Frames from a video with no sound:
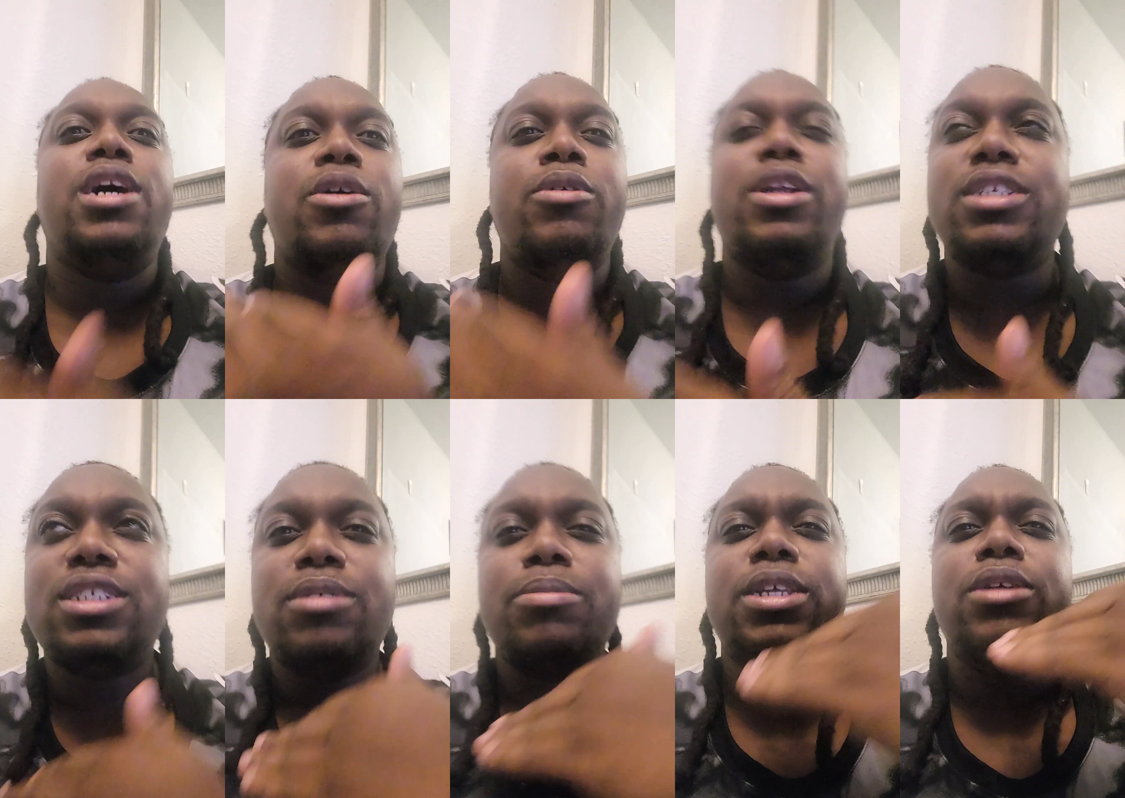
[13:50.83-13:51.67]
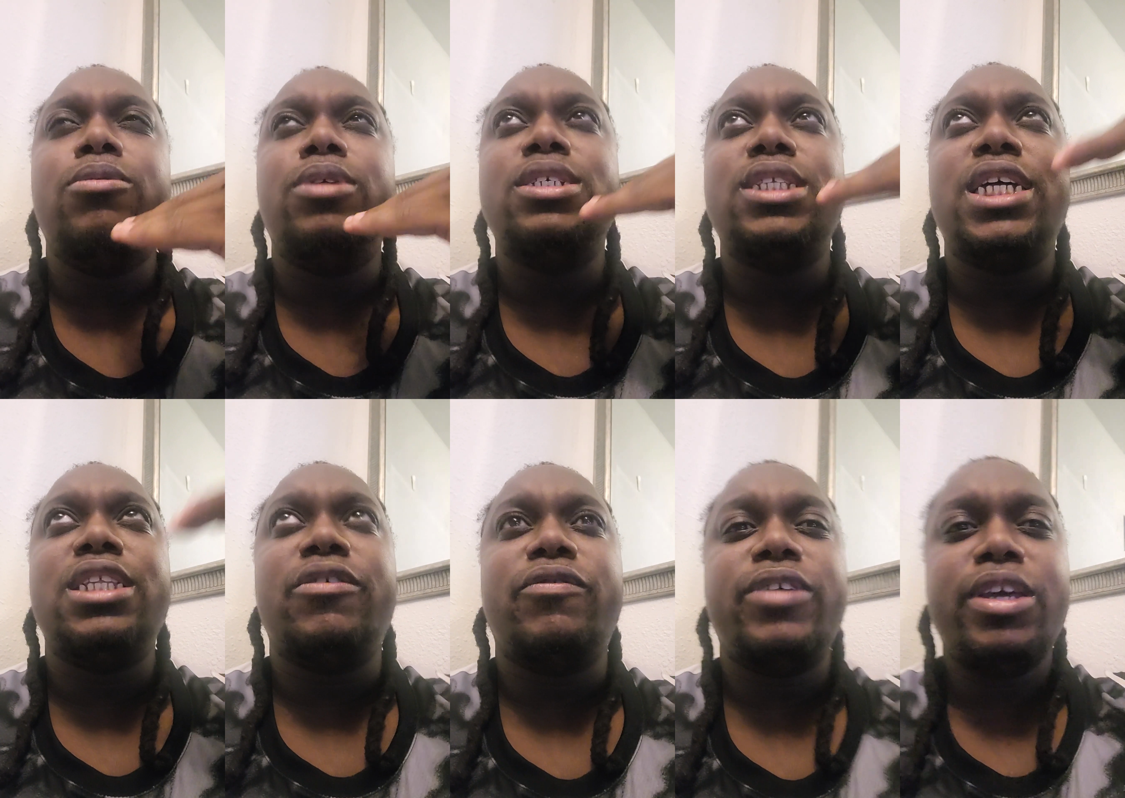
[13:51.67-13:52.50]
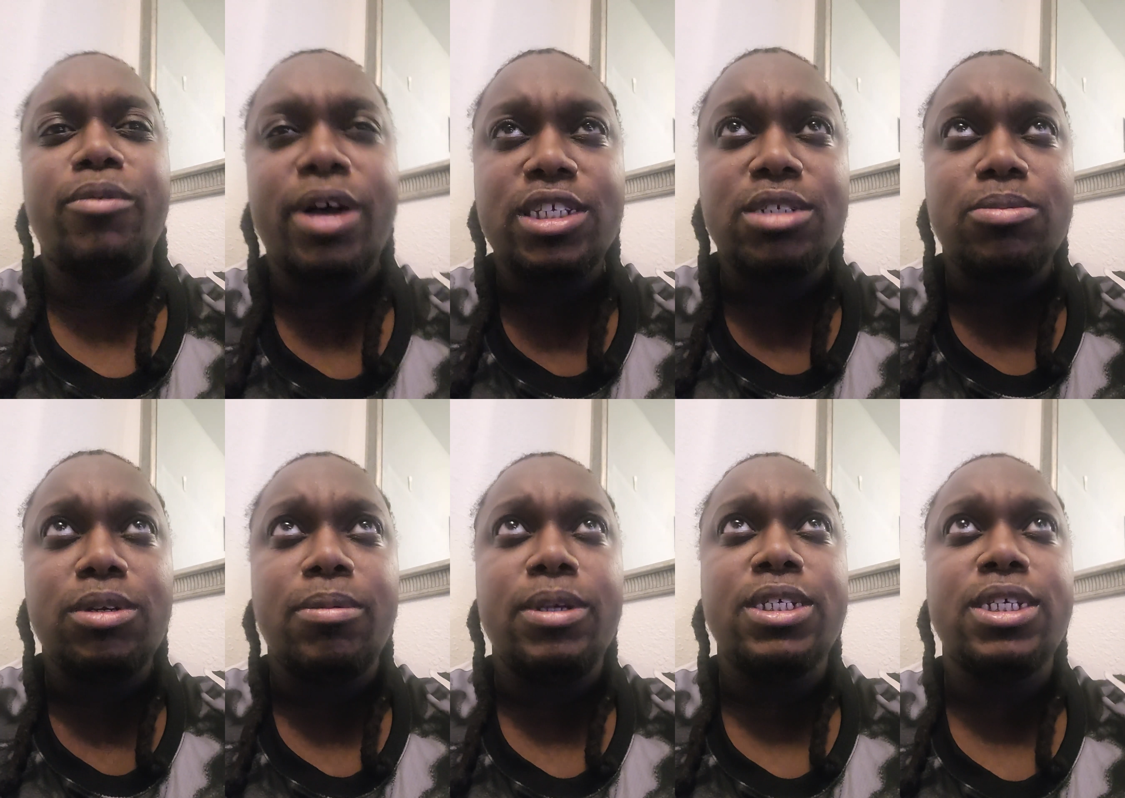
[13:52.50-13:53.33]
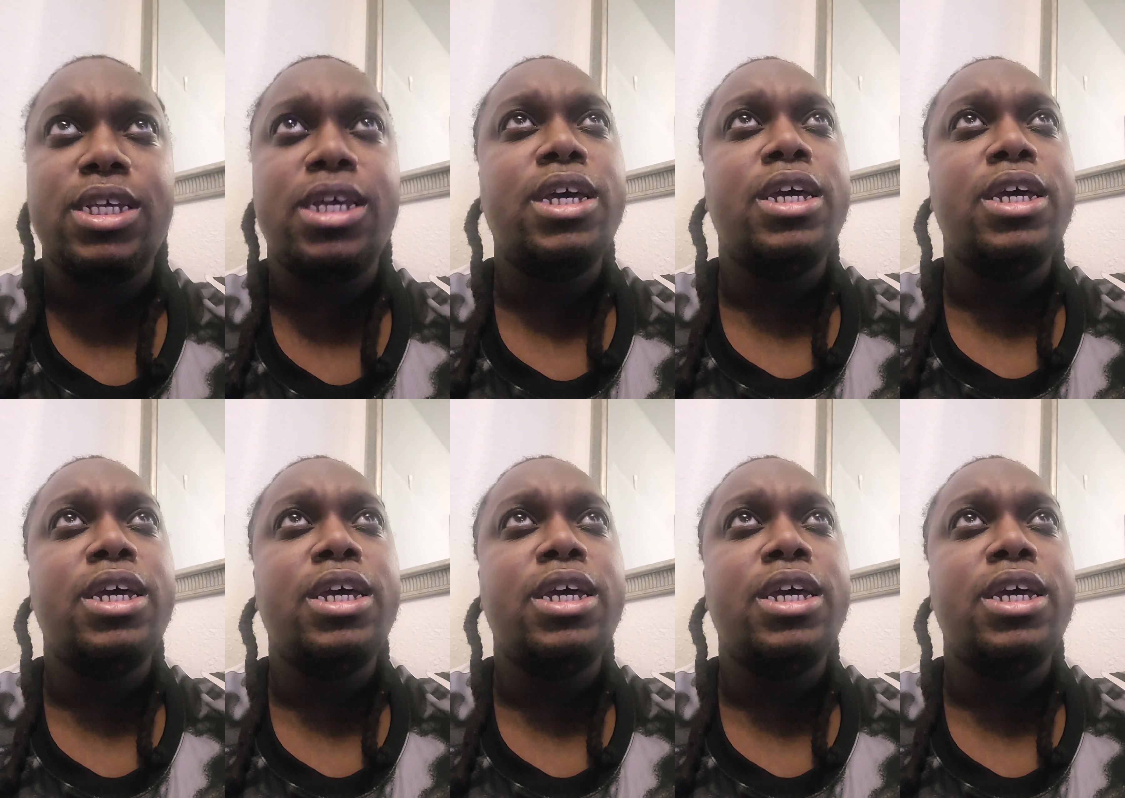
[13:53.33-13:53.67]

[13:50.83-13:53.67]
I want us to be the ones that defeat white supremacy